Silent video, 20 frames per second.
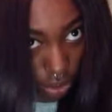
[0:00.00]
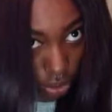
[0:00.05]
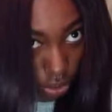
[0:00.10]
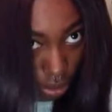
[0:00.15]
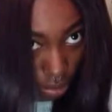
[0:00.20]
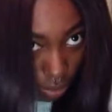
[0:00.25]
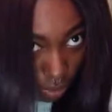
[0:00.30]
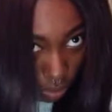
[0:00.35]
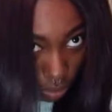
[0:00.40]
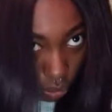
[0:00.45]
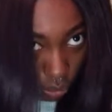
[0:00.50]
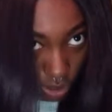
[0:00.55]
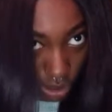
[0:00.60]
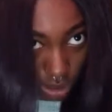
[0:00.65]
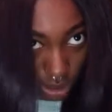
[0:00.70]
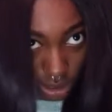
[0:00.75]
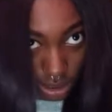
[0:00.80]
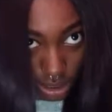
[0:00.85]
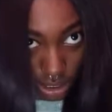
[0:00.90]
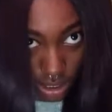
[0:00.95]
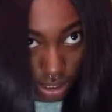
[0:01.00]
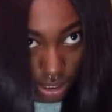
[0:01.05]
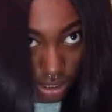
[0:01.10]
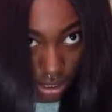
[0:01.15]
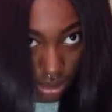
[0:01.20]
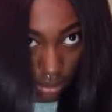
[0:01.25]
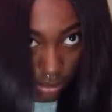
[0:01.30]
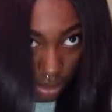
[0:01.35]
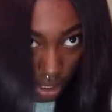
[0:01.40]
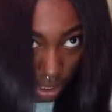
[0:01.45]
Normally wigs tend
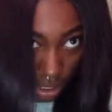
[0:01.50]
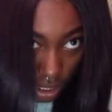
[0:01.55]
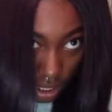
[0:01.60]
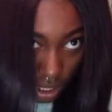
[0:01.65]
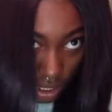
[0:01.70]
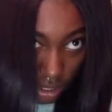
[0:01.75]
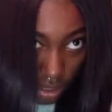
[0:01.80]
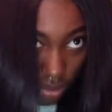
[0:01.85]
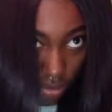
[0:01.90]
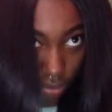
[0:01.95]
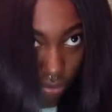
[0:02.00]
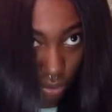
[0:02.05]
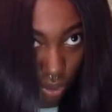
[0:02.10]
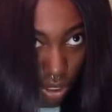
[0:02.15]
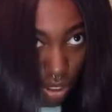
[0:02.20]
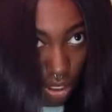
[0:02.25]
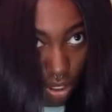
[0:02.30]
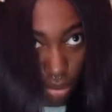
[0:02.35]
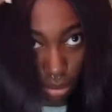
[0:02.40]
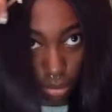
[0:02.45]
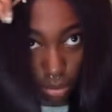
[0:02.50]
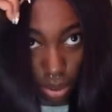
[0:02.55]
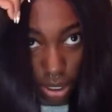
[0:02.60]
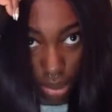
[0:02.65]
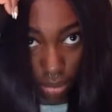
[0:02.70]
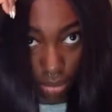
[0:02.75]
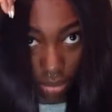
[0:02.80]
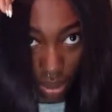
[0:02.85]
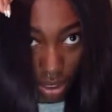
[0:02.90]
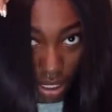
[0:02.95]
to be kind of
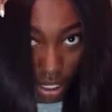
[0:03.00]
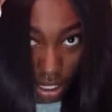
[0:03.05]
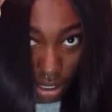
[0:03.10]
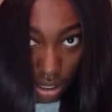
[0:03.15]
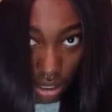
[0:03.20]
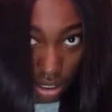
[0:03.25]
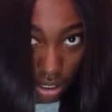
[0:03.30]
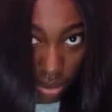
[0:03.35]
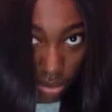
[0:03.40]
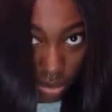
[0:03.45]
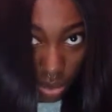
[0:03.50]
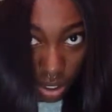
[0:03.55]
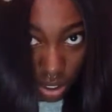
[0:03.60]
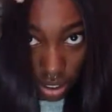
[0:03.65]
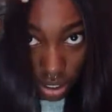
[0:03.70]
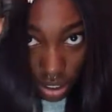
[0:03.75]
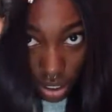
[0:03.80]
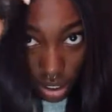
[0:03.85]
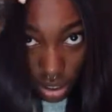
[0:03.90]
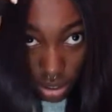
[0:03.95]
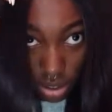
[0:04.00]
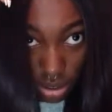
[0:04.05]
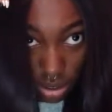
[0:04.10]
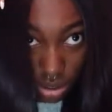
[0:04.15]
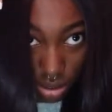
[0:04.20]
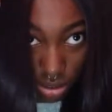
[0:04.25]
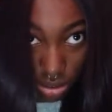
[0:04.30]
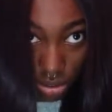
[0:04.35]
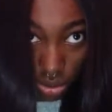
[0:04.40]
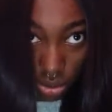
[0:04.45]
bumpy at this part.
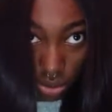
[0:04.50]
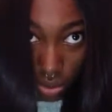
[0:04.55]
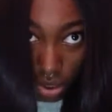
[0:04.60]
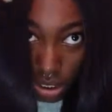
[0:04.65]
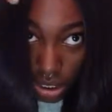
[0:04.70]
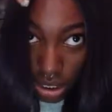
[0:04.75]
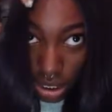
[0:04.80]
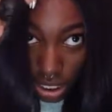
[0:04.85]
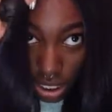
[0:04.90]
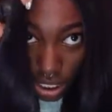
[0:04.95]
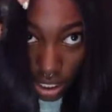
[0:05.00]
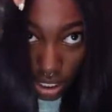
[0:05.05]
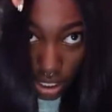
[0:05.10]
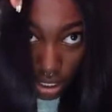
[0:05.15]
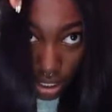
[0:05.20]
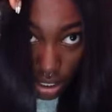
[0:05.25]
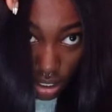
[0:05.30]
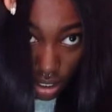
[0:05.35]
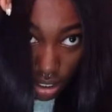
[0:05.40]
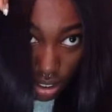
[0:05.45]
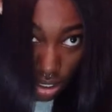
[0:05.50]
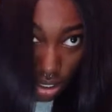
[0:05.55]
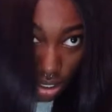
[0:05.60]
So you just wanna take it